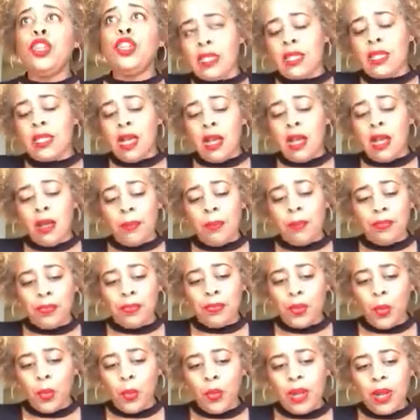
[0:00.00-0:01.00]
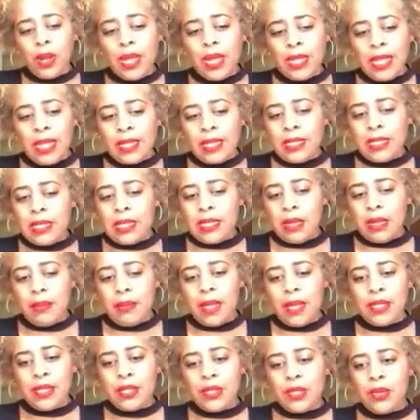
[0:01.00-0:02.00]
Because what I like to tell
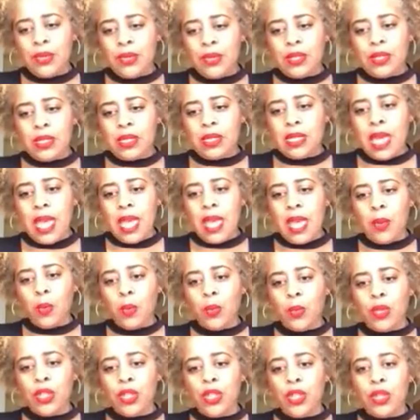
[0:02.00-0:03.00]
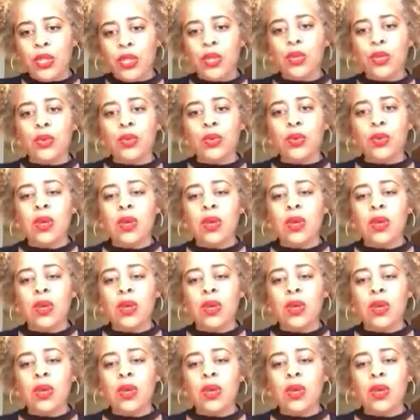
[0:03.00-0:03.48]
my students is that when you